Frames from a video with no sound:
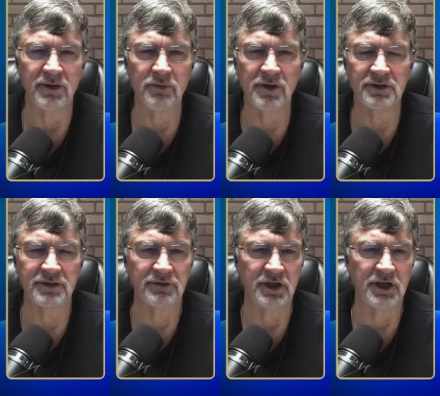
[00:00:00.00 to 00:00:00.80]
They're
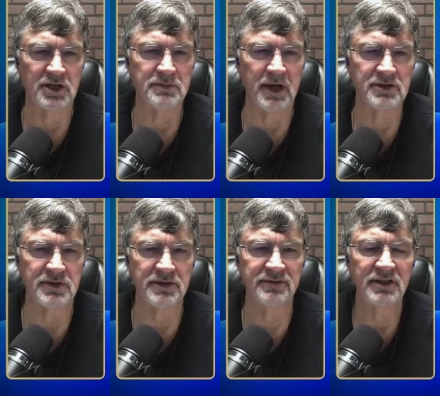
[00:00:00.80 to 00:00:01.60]
relatively
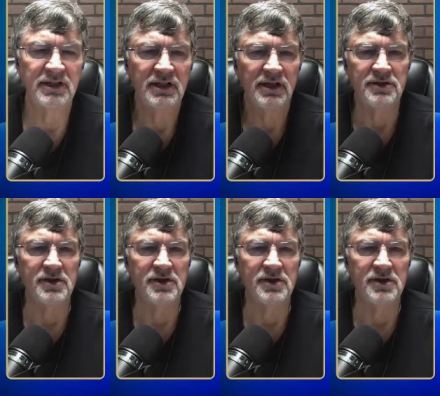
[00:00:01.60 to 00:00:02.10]
inexpensive.